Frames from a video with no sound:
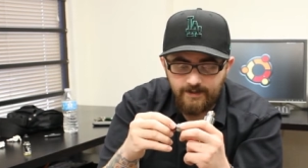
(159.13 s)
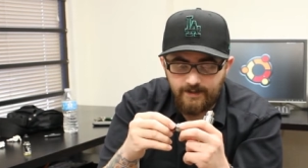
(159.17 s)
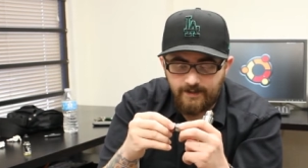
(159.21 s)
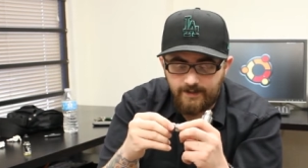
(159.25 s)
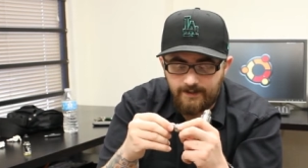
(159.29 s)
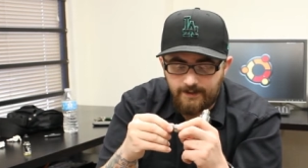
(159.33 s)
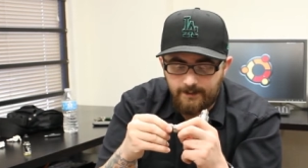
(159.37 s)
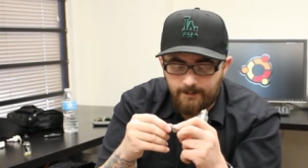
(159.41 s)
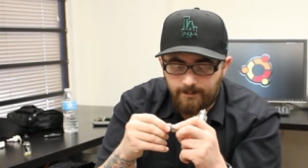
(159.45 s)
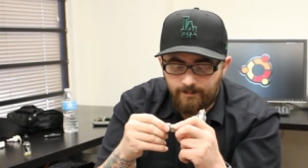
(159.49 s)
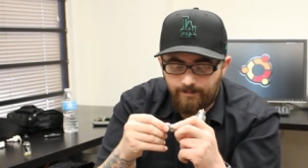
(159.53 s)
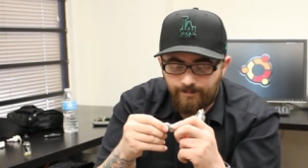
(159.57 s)

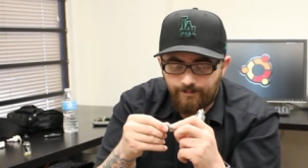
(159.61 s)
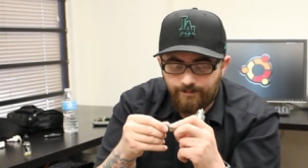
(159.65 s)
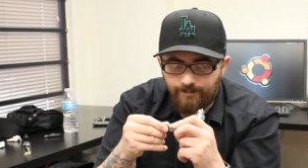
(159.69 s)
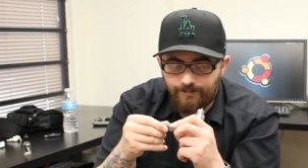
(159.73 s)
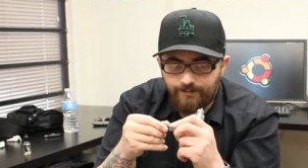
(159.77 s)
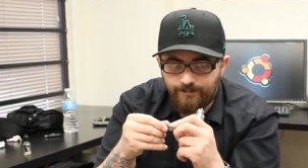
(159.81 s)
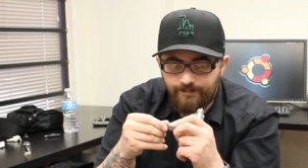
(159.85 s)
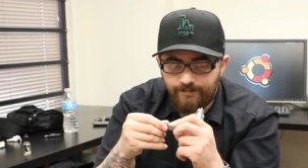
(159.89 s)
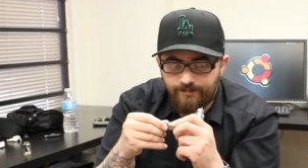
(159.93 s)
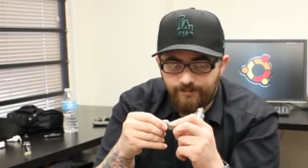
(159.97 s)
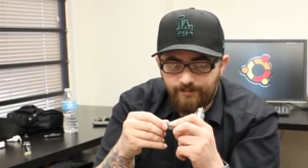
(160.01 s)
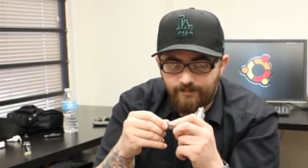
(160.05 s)
Um,
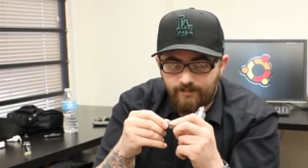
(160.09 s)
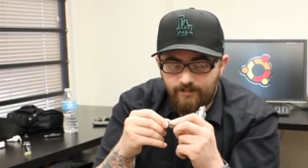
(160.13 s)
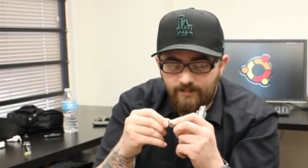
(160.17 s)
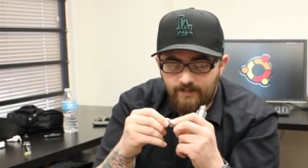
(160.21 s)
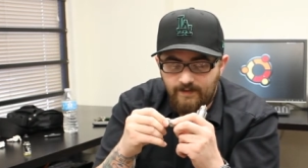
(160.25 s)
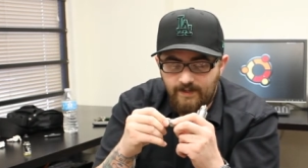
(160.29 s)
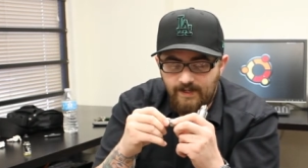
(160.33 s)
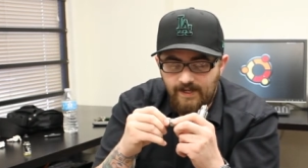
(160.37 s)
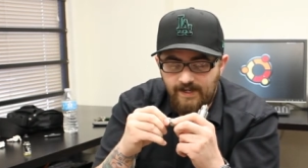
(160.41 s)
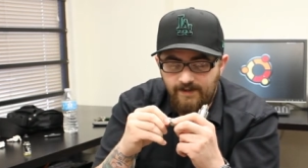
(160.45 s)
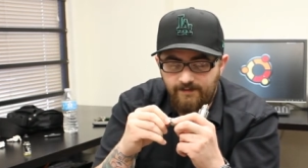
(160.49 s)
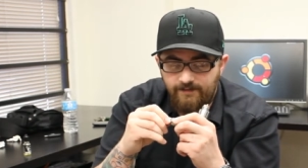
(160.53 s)

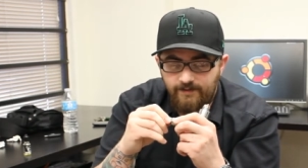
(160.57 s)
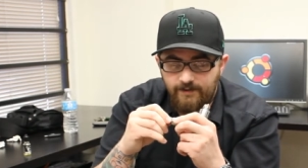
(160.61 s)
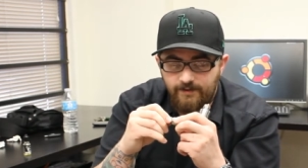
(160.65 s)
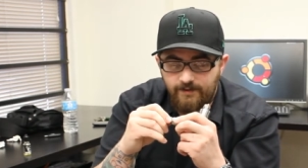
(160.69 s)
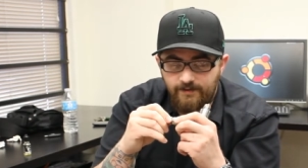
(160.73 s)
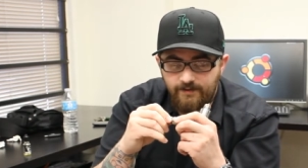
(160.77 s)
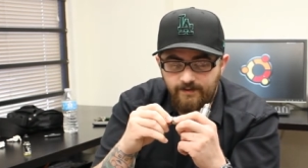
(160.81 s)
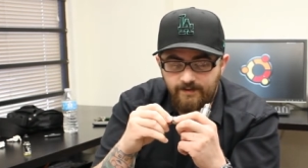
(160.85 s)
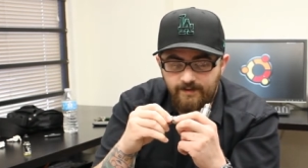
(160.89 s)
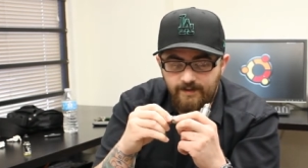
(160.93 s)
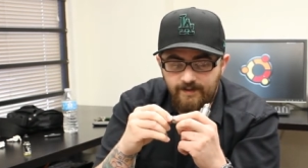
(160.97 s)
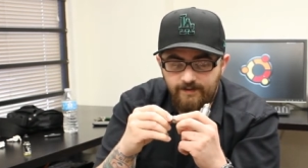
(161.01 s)
if
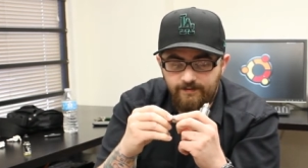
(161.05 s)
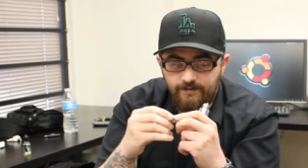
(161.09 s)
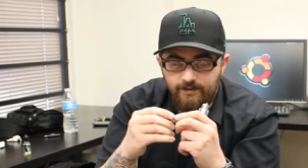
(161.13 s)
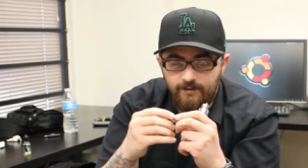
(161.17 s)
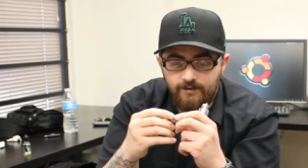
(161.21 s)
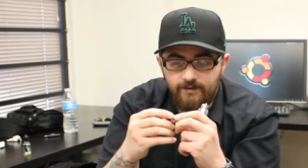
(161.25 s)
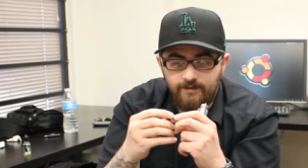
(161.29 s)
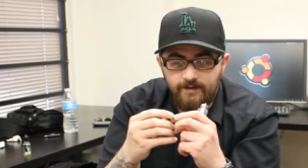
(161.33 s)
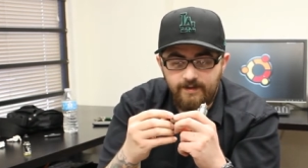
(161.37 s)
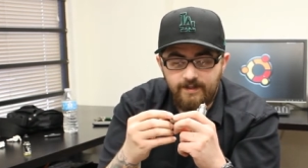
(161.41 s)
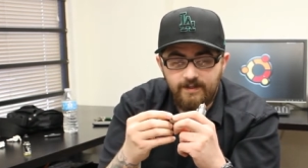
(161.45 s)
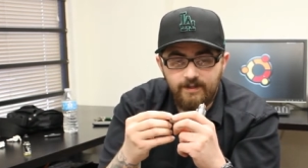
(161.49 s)
you're if
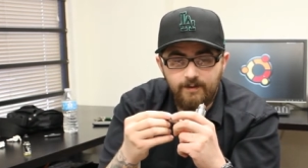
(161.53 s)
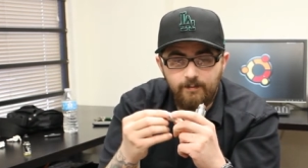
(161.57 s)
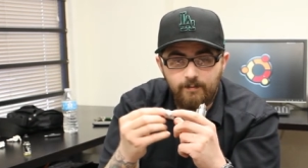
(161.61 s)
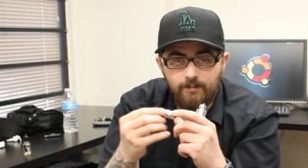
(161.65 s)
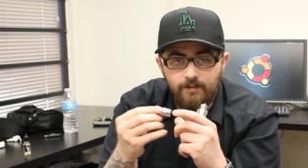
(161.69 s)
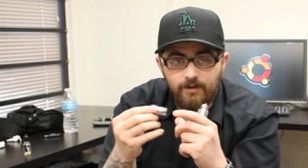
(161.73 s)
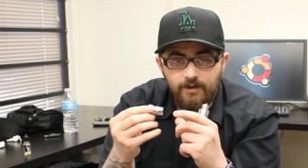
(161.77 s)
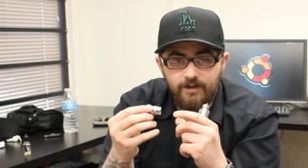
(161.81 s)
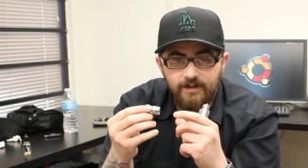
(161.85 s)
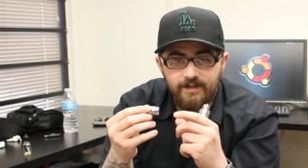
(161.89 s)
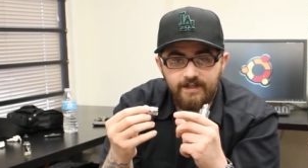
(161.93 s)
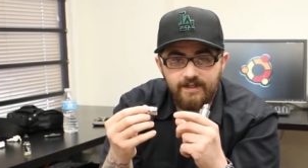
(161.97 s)
you're in the
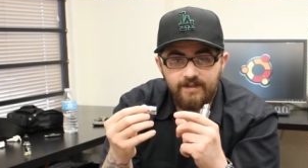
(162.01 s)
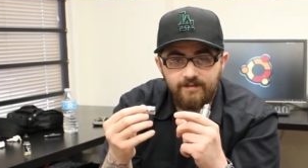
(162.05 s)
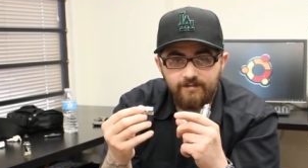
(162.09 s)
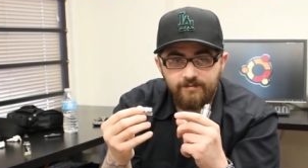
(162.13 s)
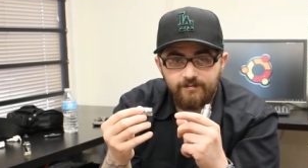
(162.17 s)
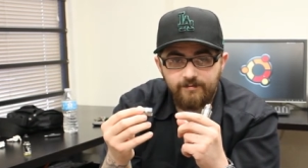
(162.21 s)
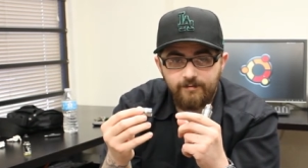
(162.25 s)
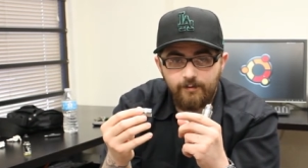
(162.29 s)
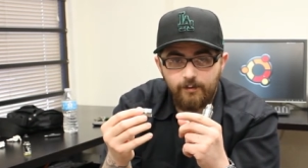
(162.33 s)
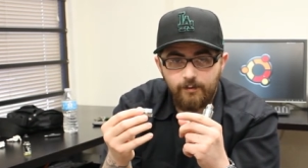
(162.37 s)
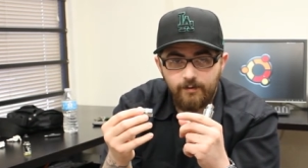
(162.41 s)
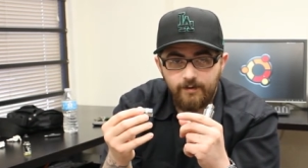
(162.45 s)
market
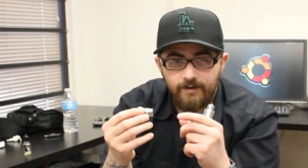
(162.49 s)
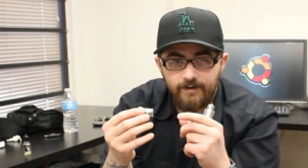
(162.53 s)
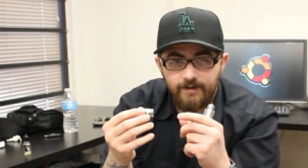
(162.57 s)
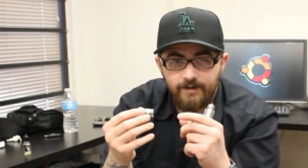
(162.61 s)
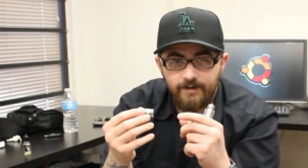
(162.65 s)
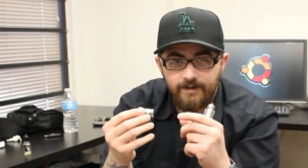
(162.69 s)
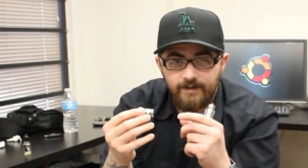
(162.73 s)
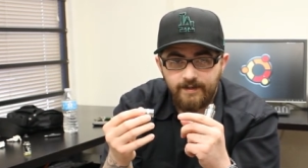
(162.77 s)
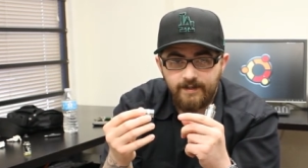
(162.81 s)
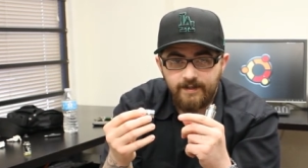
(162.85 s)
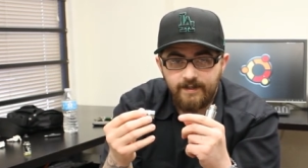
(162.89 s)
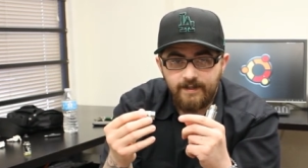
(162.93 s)

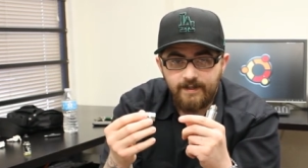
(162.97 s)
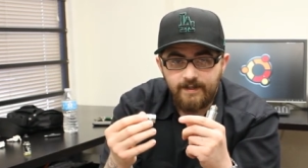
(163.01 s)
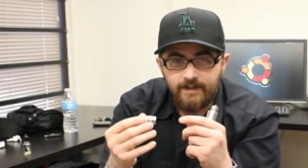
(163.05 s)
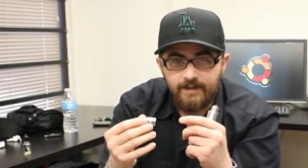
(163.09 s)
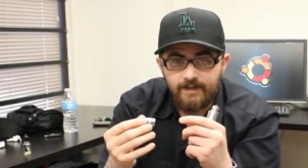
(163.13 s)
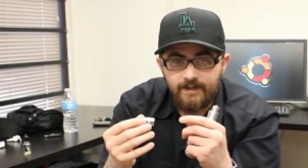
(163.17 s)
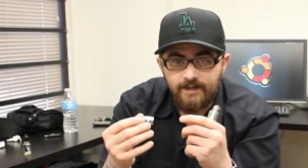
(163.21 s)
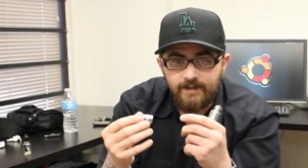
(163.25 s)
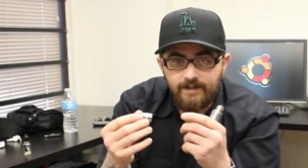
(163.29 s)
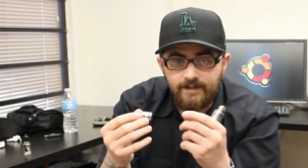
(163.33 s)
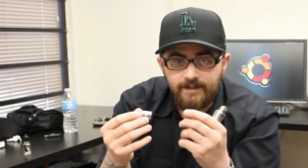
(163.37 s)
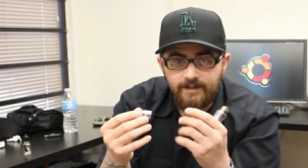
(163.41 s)
for,
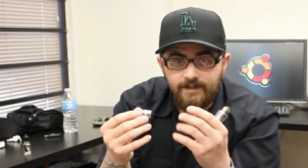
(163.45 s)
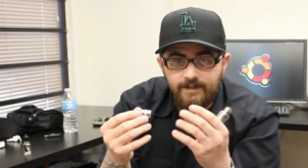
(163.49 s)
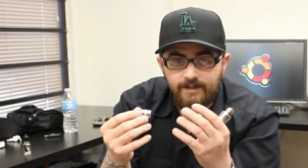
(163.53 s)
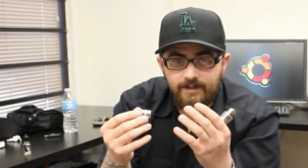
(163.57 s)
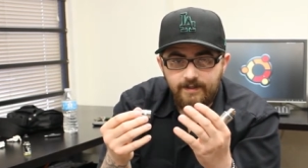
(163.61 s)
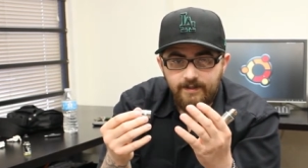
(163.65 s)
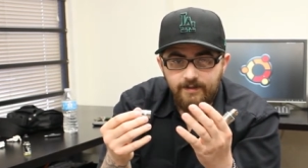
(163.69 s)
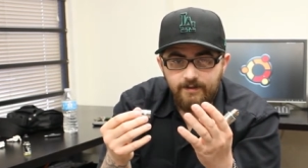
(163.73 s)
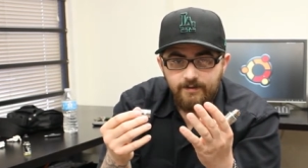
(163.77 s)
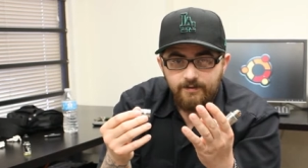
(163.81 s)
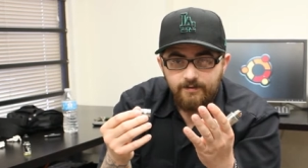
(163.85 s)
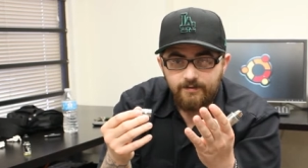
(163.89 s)
you
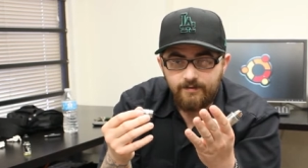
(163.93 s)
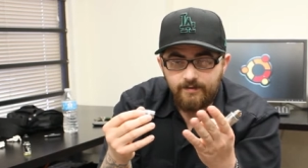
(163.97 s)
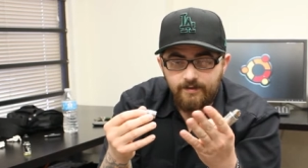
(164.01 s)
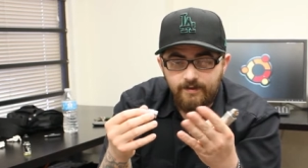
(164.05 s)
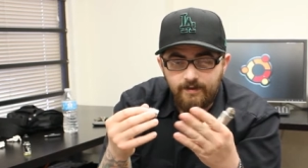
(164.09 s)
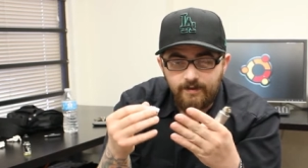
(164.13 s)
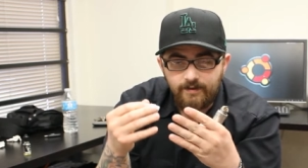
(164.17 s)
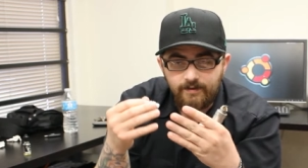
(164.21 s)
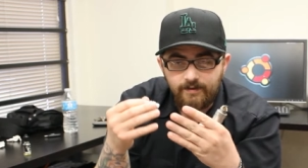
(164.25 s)
know,